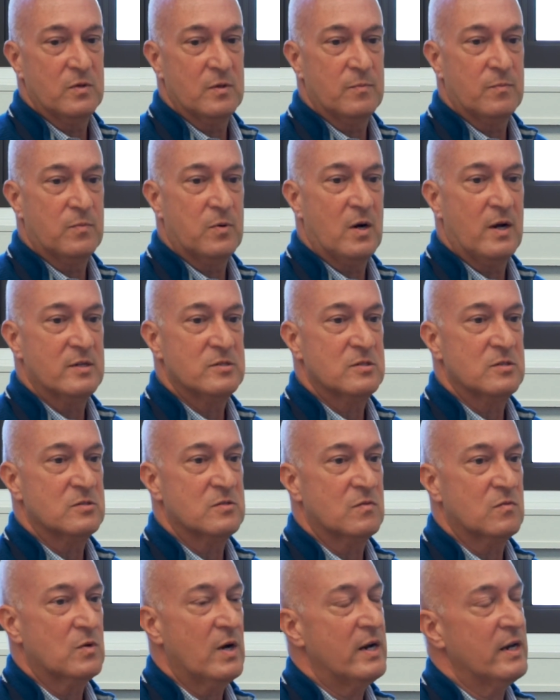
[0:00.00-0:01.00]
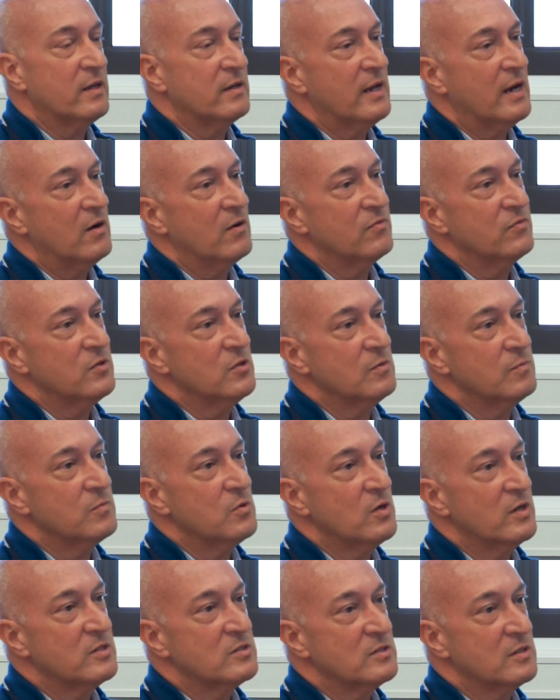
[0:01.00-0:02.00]
the process of writing now a few
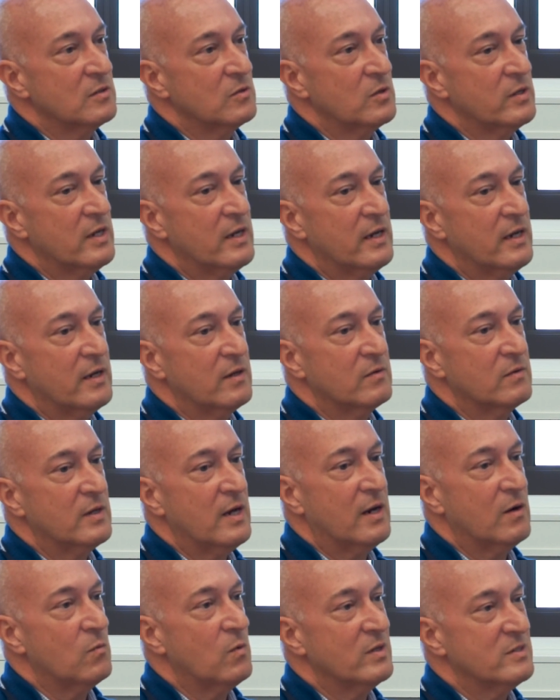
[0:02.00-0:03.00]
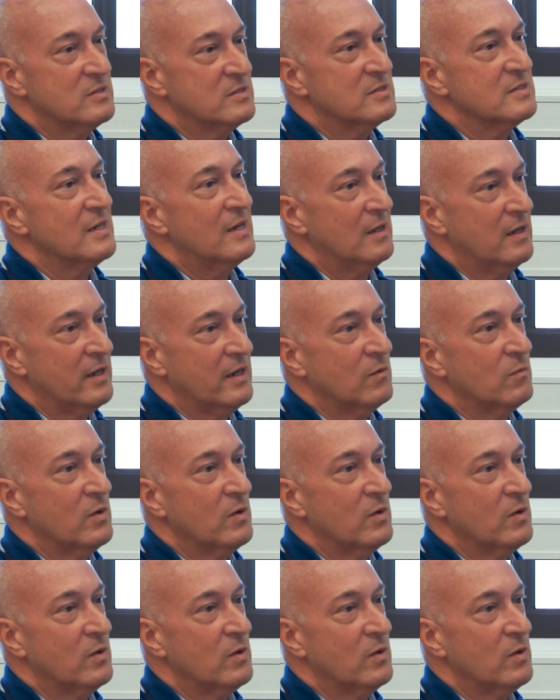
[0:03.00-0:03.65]
books and looking at kind of what's selling,